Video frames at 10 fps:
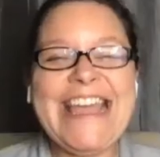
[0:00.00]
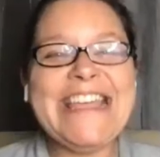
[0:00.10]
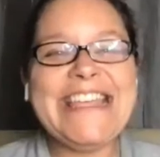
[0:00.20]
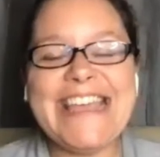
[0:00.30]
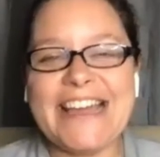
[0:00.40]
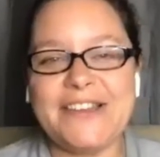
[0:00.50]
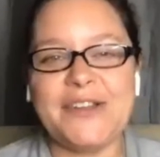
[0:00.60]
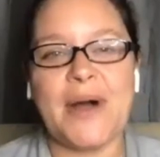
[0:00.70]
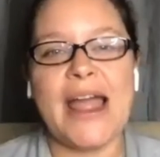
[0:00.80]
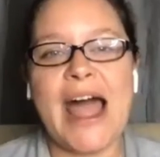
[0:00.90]
Yes.
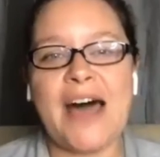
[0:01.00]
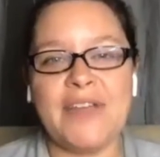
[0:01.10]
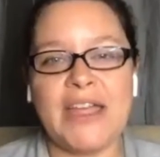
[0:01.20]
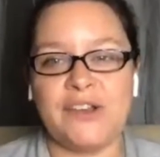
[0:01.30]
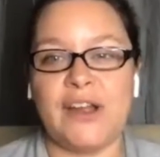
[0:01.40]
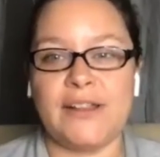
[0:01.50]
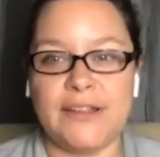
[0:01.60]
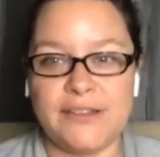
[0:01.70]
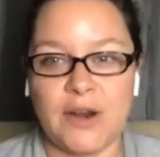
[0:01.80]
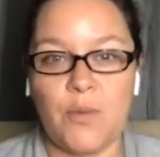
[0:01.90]
So I have a
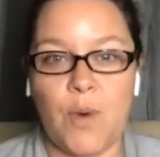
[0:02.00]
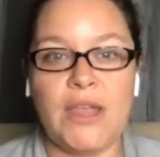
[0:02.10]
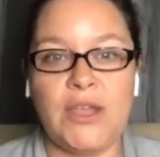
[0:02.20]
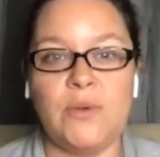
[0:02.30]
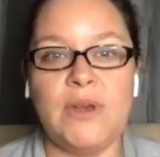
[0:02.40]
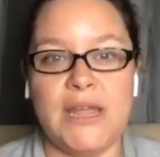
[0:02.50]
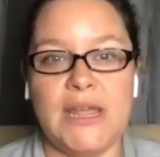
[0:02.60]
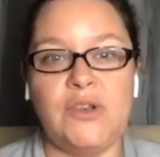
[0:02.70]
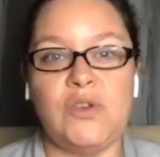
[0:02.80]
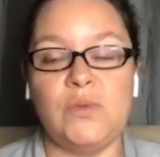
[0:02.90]
checklist on what you
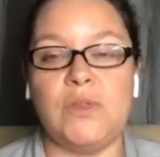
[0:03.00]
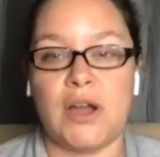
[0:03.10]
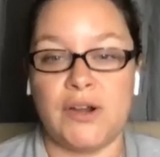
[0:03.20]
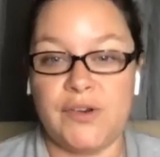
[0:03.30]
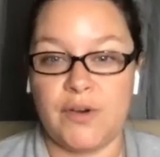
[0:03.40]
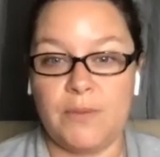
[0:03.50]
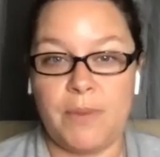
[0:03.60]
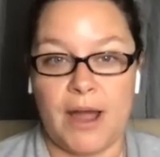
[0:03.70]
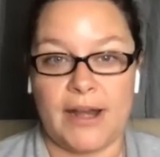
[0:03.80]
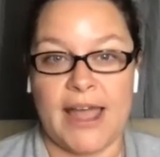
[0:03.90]
need to launch your own
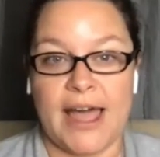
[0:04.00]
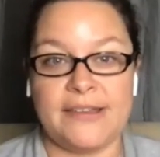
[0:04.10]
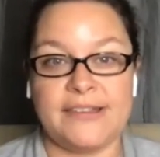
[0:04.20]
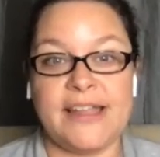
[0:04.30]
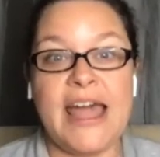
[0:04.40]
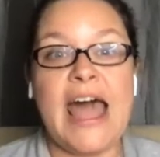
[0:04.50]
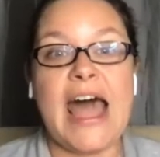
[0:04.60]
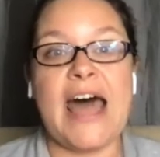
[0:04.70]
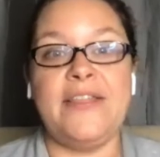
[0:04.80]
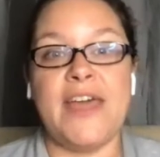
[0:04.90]
podcast.
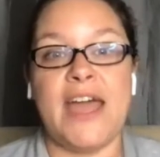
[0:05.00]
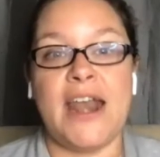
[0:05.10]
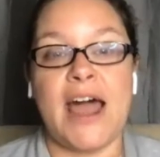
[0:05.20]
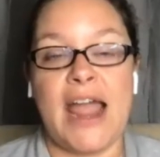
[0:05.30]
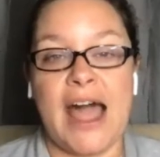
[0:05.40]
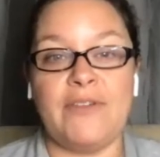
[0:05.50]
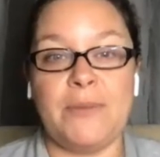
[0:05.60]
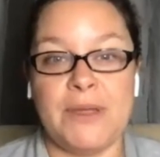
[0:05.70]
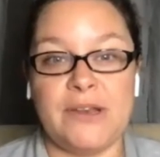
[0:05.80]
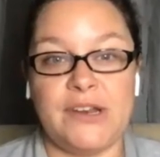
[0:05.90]
And then I have a
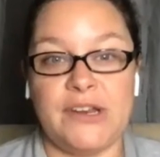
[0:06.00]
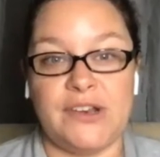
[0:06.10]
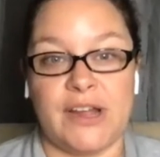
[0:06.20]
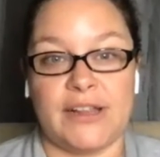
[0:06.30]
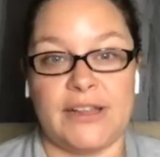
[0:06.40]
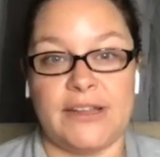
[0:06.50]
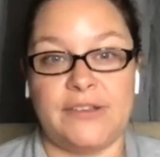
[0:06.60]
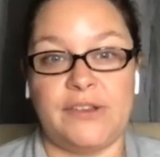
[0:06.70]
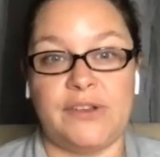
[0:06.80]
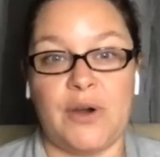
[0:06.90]
pitching
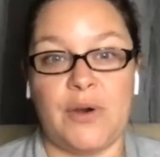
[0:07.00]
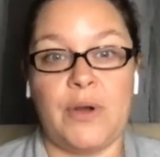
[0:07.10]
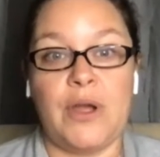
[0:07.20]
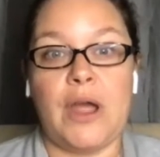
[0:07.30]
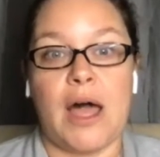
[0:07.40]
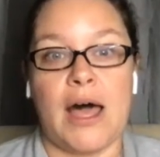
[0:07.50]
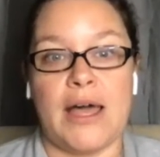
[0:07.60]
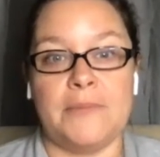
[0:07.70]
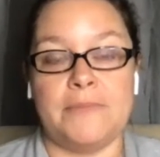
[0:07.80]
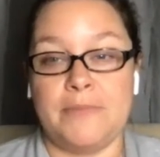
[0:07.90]
checklist. So,
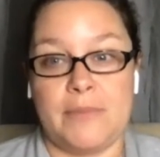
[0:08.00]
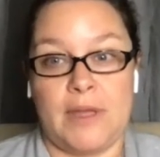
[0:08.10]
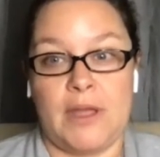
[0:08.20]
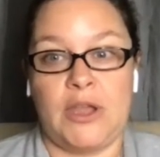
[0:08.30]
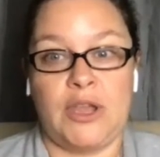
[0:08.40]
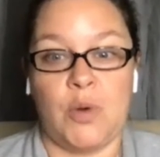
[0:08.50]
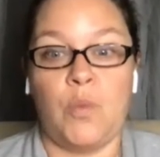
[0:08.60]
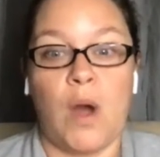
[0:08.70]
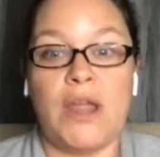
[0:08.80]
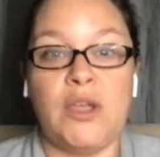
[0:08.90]

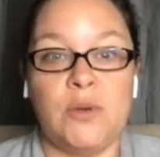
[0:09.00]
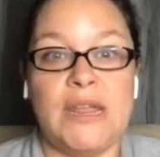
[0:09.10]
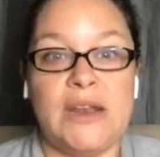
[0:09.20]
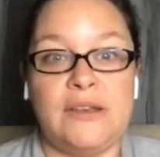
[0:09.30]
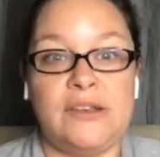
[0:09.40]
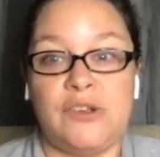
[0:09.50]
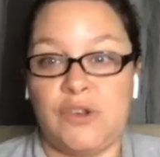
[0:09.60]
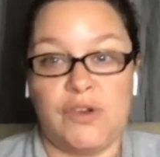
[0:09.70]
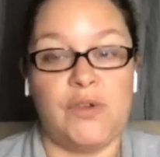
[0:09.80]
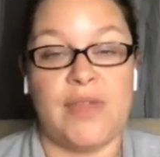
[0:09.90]
what you need
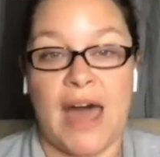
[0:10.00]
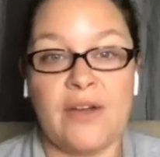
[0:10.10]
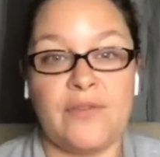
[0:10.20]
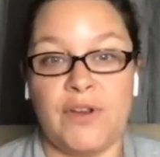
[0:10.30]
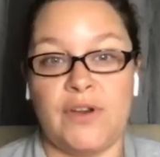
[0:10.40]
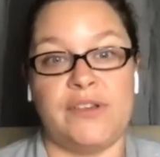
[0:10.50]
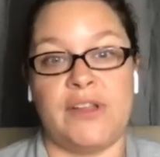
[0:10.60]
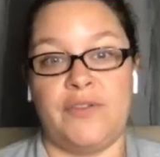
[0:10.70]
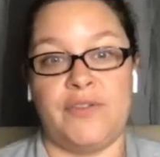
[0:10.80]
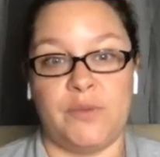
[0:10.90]
to do that for
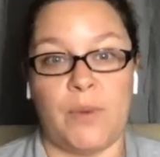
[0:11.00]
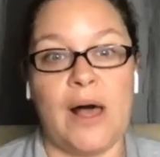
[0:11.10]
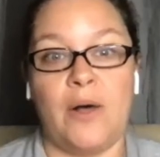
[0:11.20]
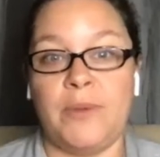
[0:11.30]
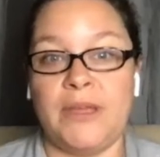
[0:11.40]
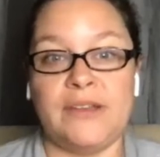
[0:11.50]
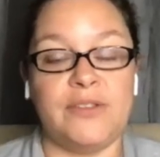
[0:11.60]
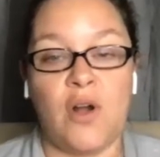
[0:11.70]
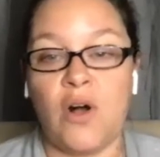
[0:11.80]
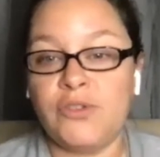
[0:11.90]
yourself as well, because
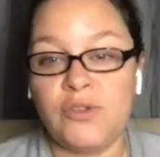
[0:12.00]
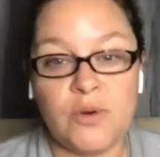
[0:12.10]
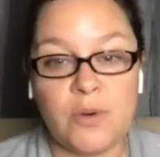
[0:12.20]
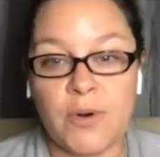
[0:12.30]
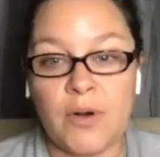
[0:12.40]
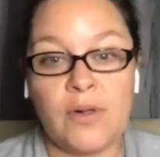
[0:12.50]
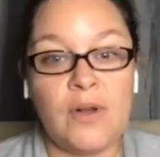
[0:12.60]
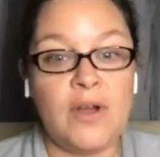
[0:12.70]
they're all doable.